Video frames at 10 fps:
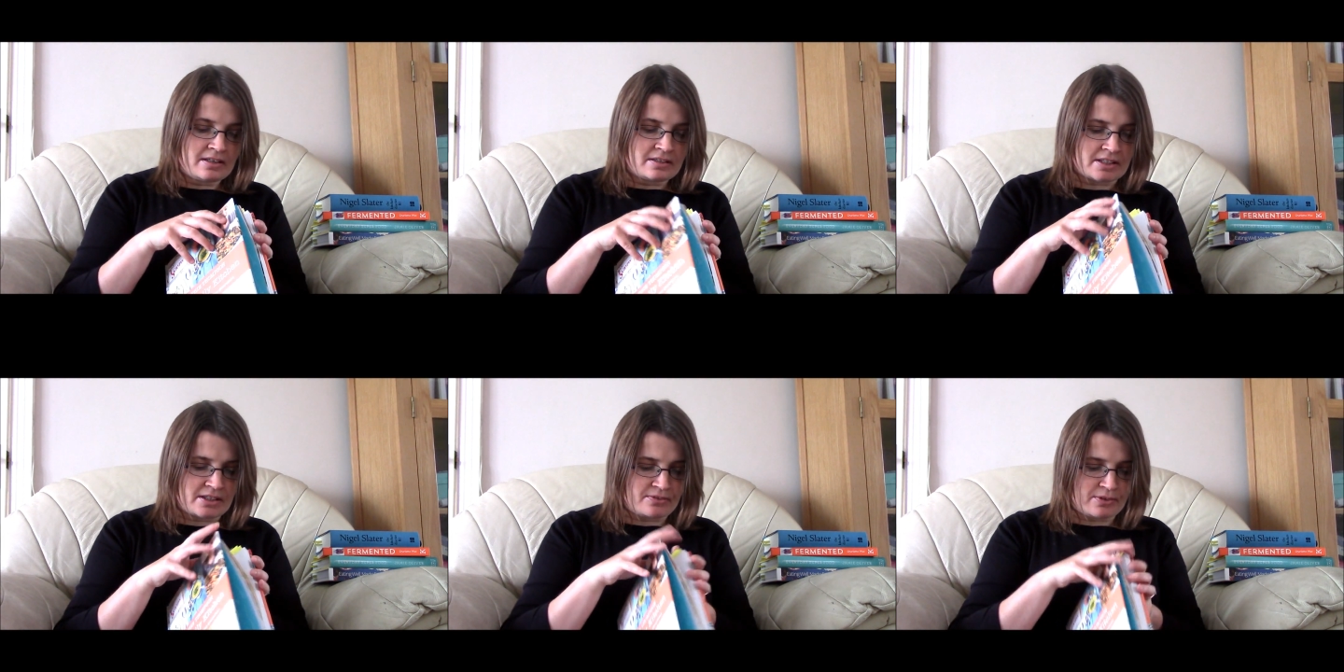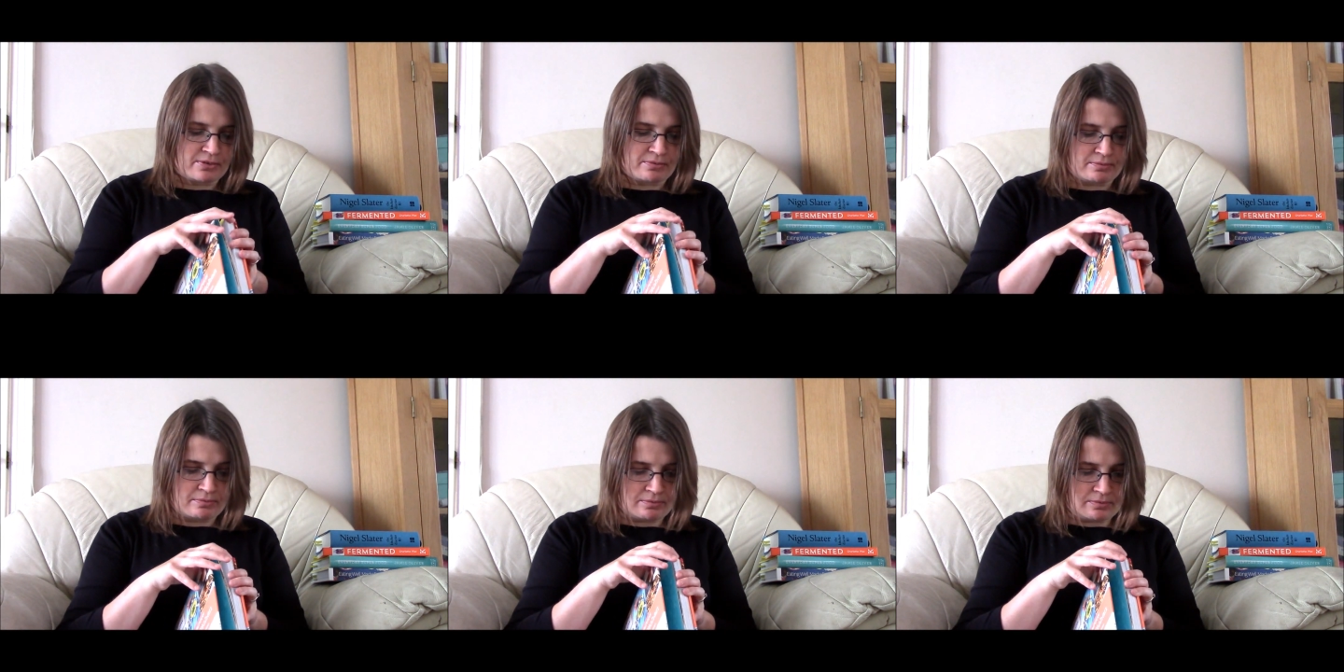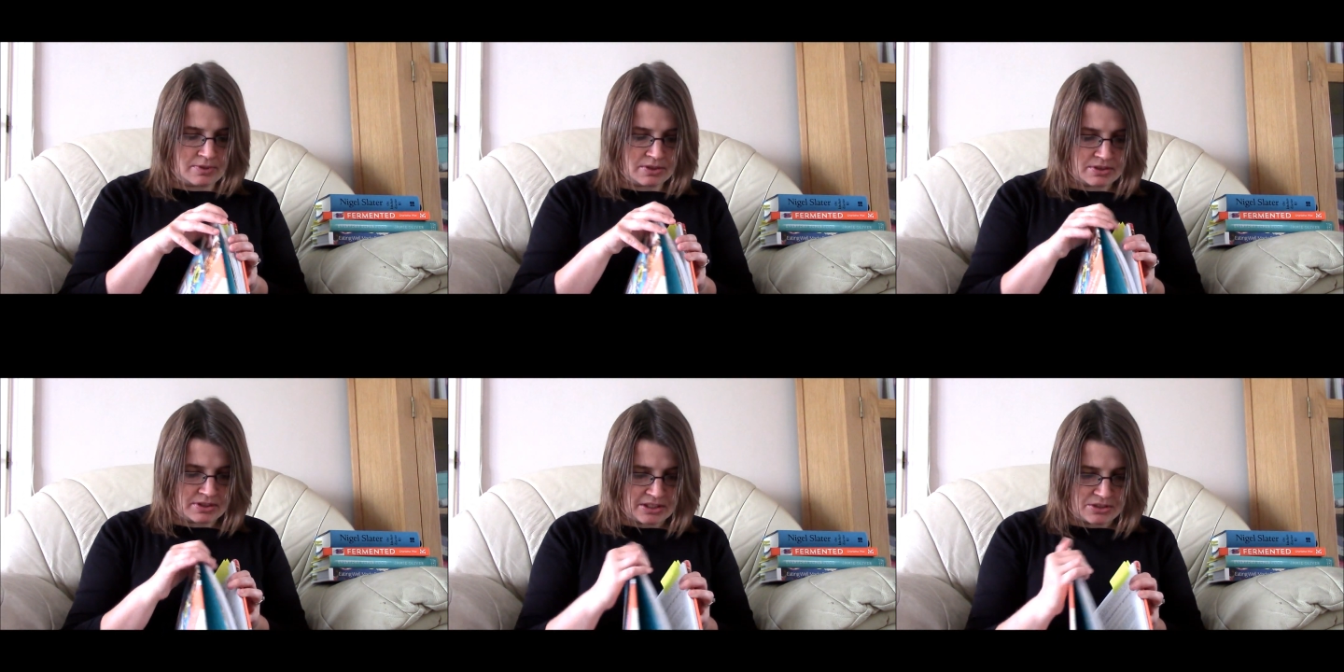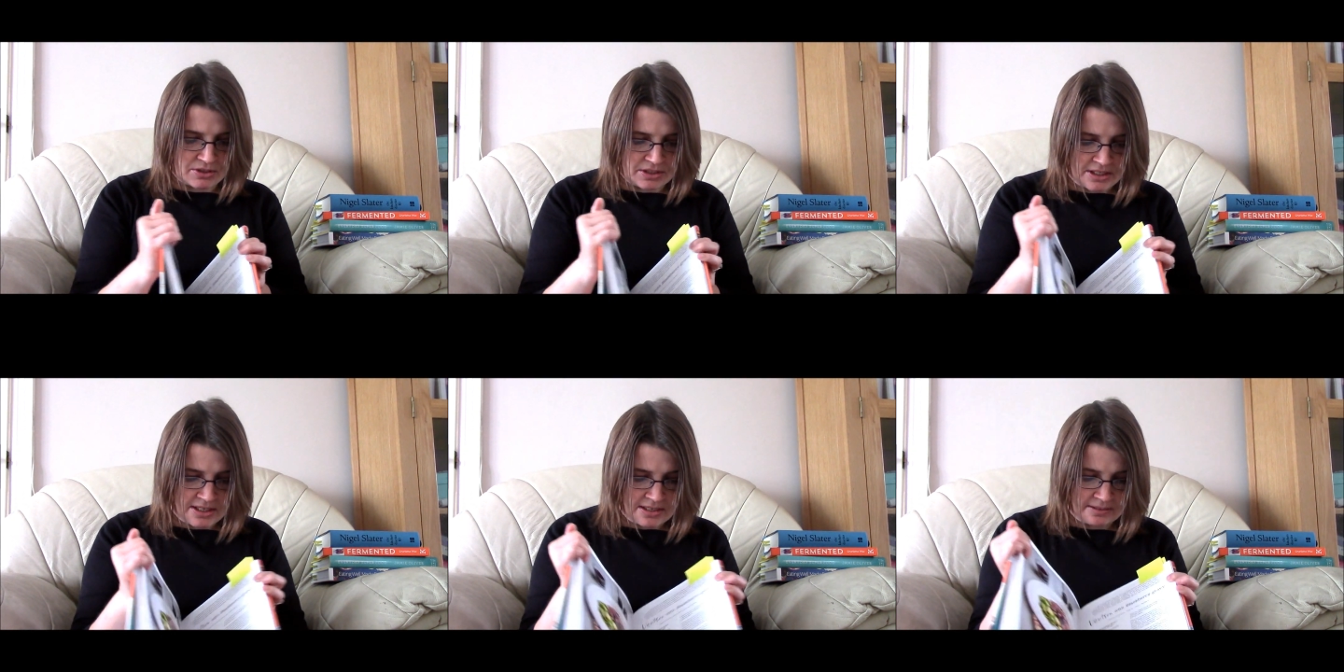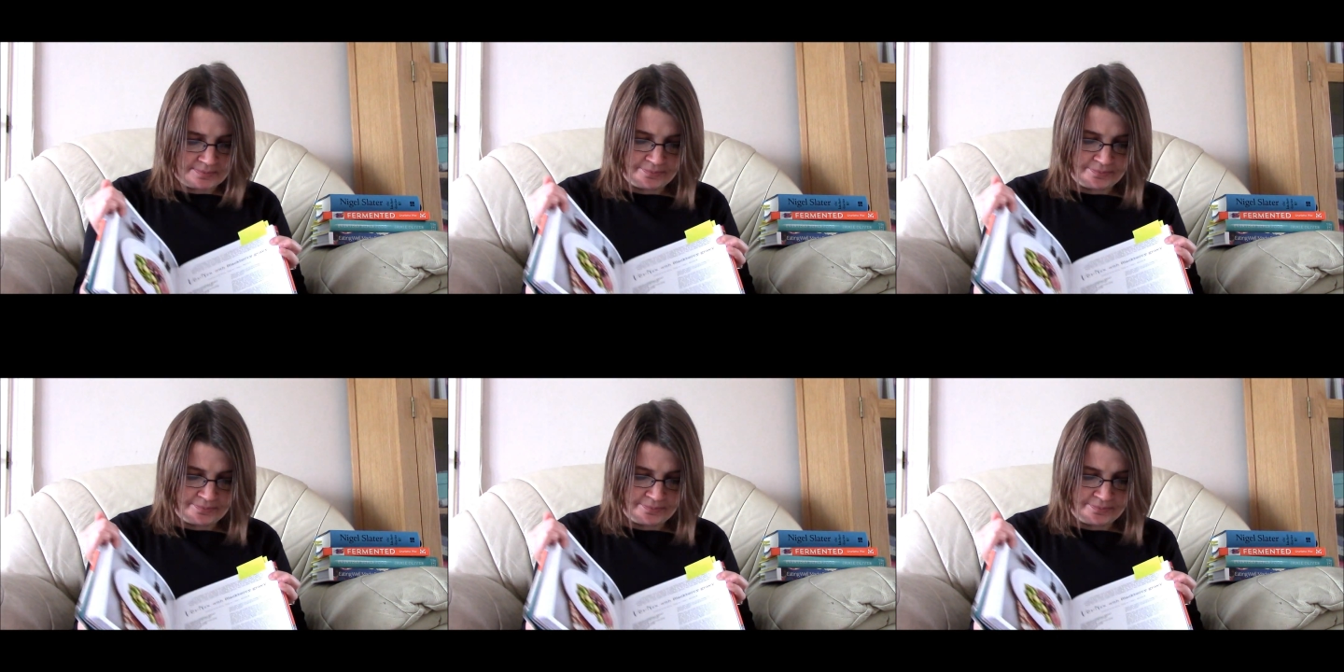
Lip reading: So it's full of lots of sections again.